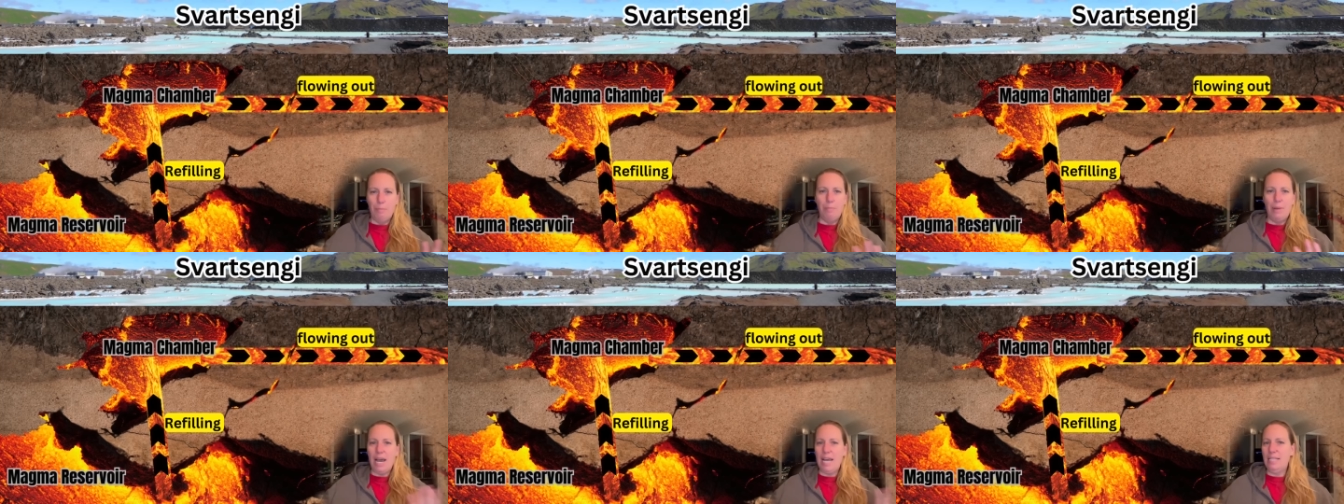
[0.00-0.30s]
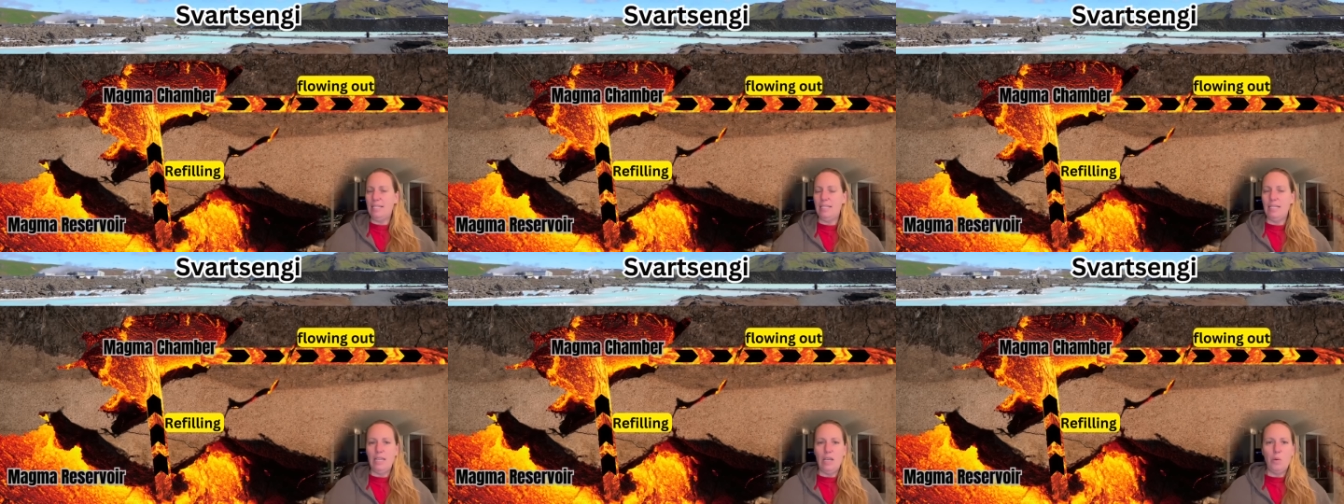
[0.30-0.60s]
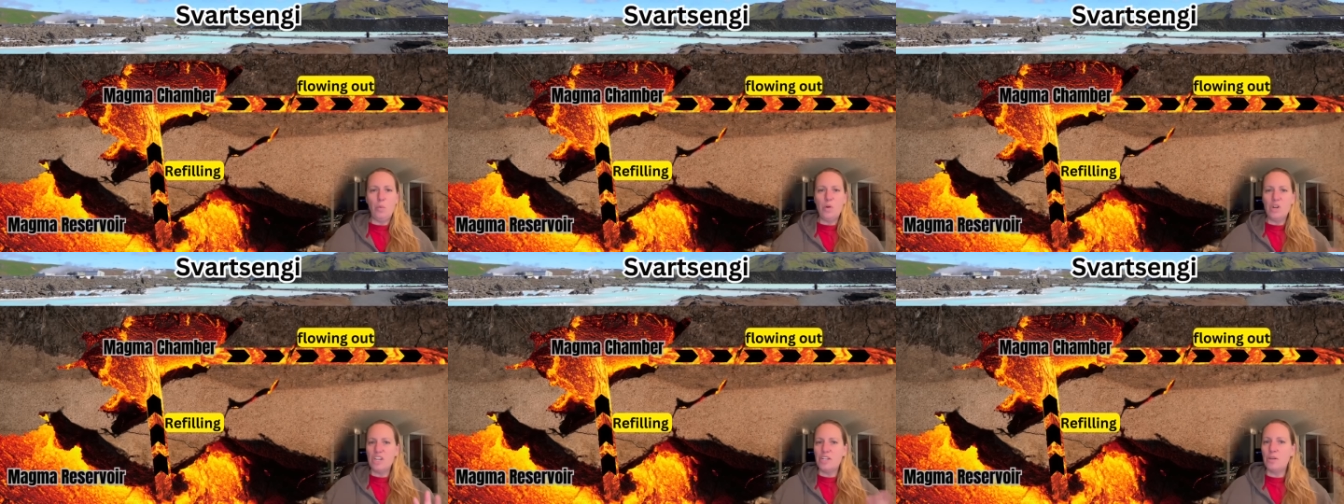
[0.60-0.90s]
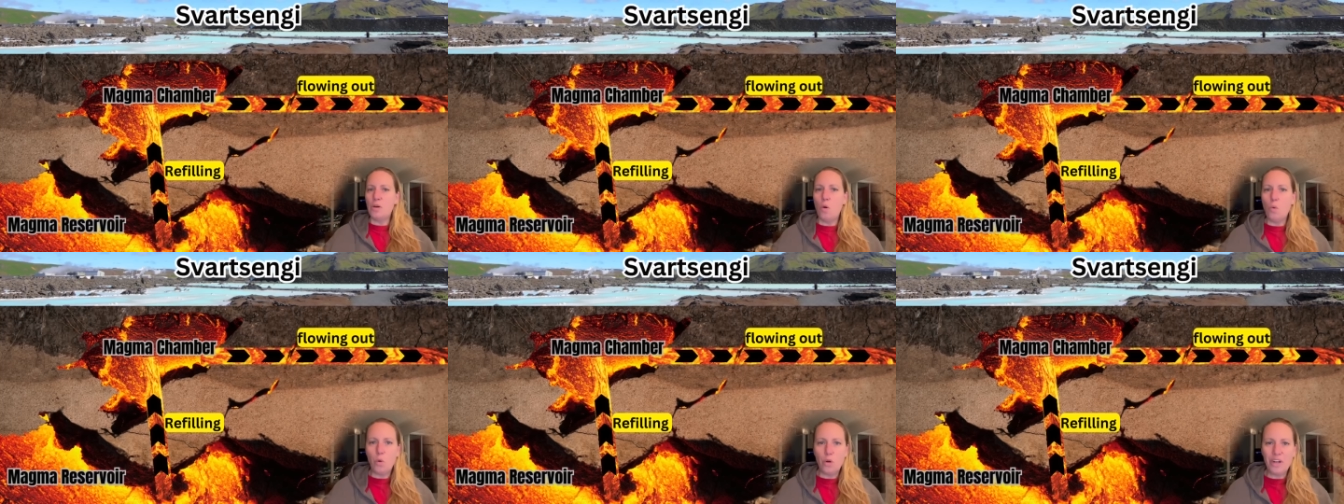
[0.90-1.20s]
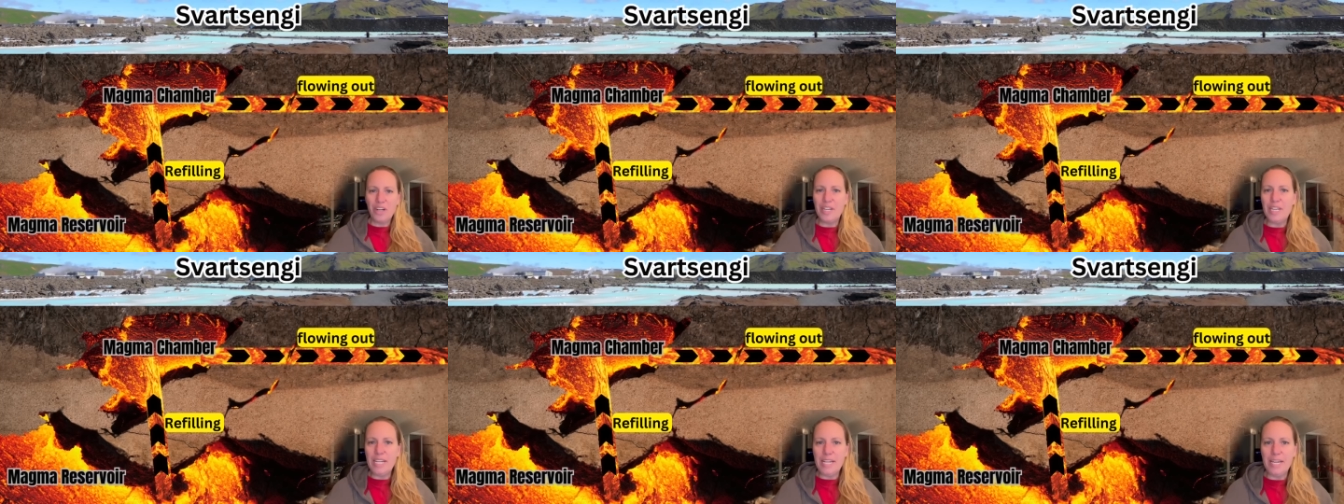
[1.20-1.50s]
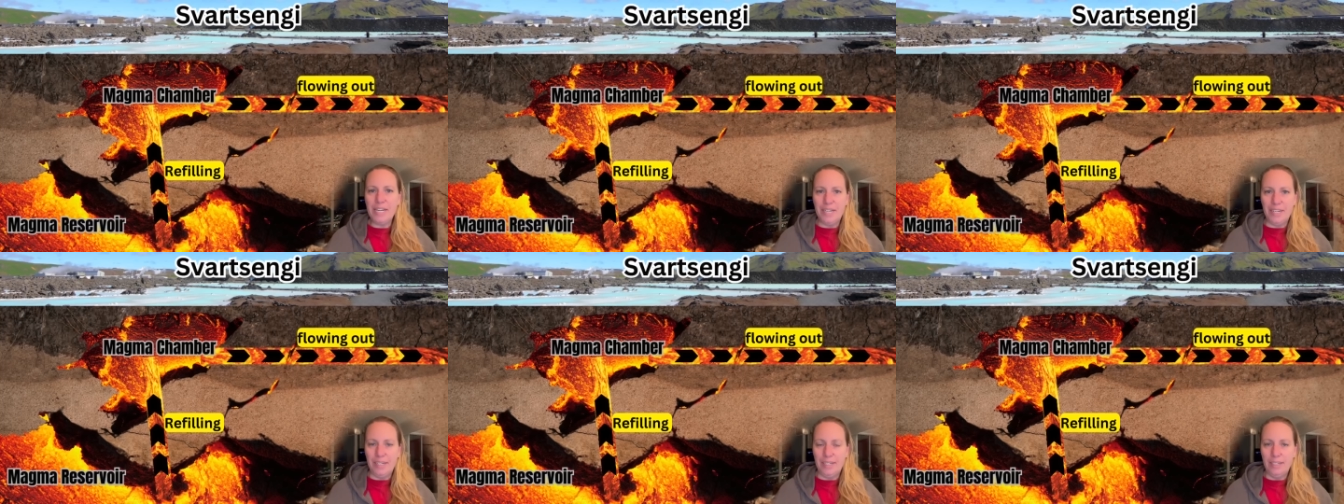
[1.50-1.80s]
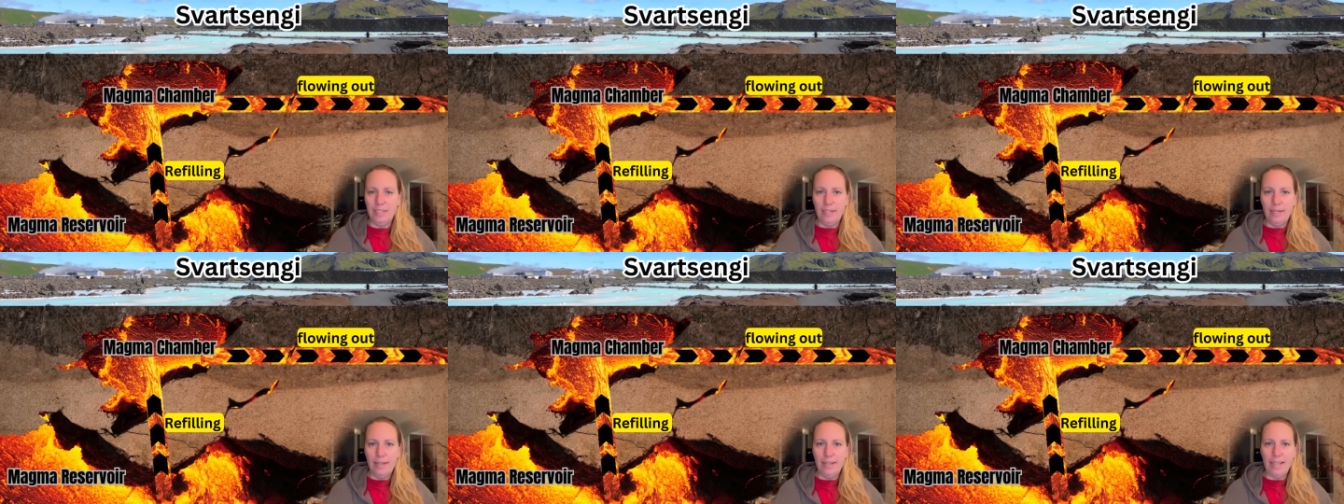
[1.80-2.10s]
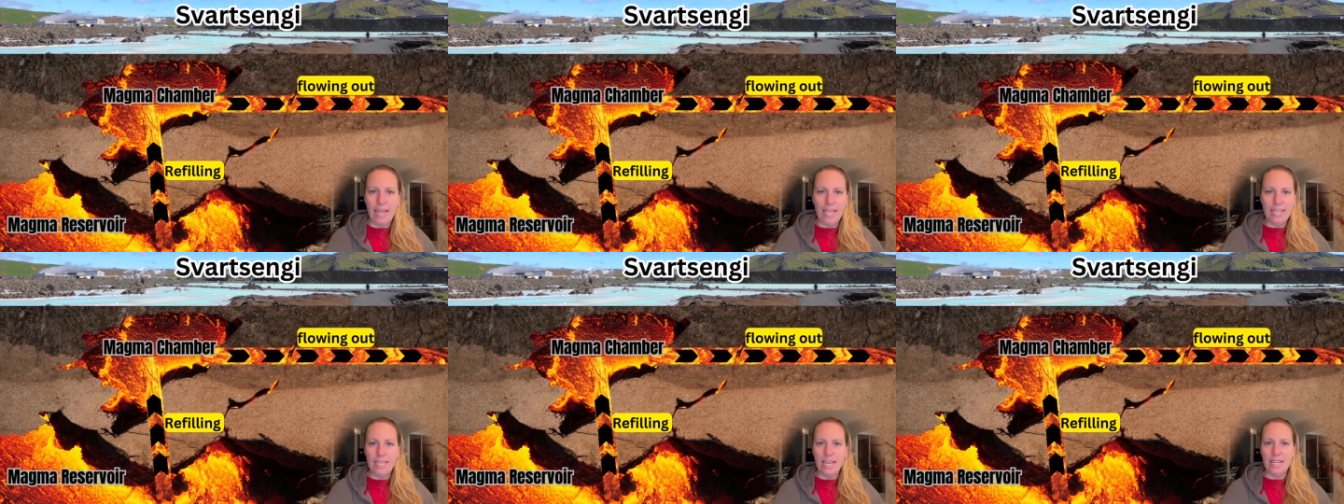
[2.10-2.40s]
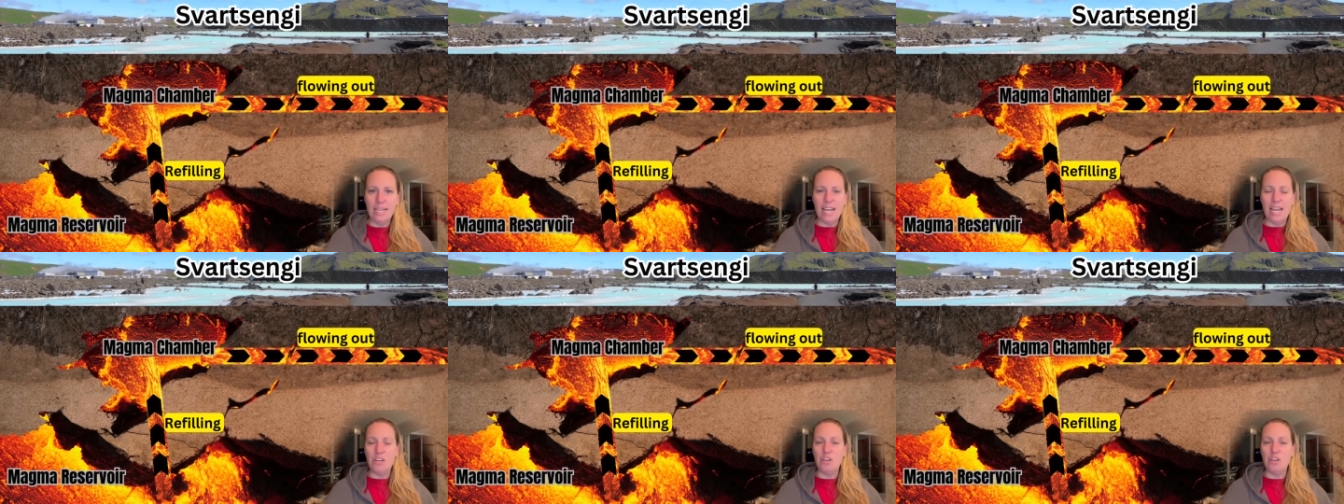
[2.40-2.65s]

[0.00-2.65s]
But we're nowhere near like an,